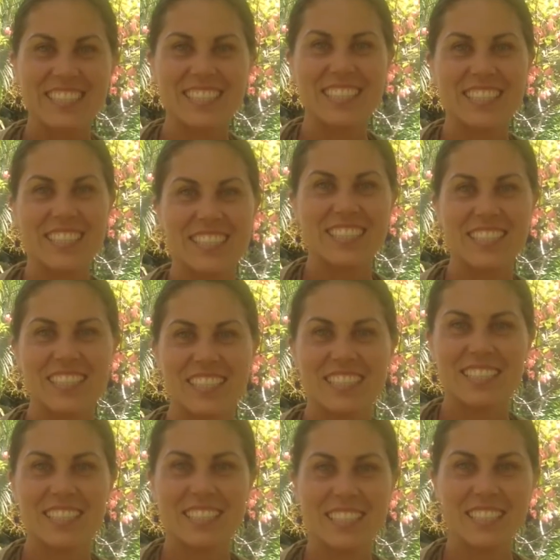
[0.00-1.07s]
So we're going
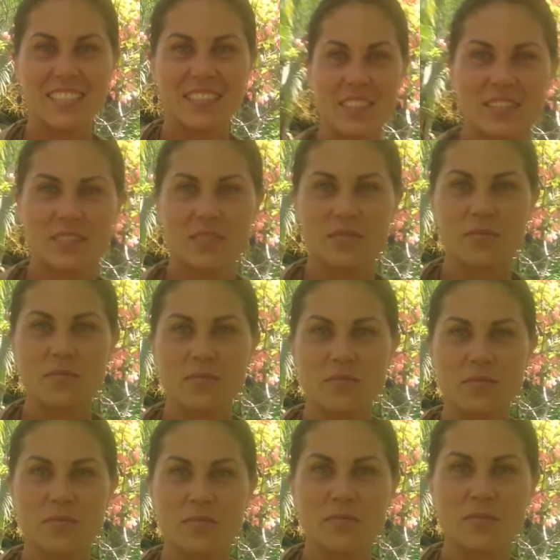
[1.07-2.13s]
to talk about your
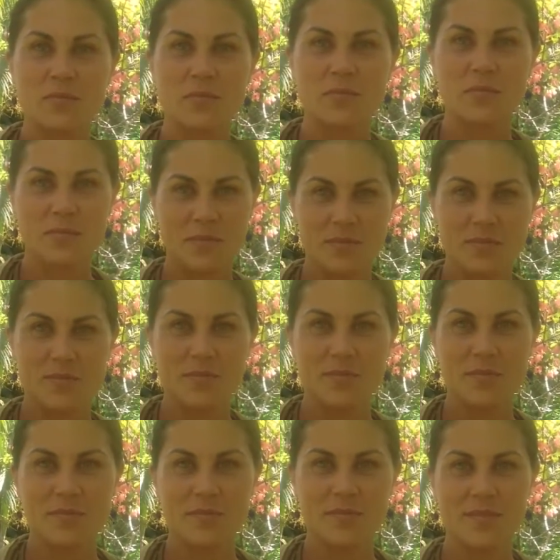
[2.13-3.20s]
cleanse at
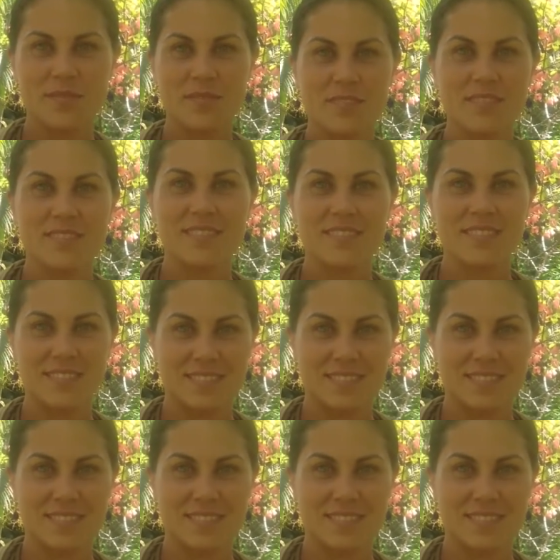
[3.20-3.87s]
Hacienda del Sol.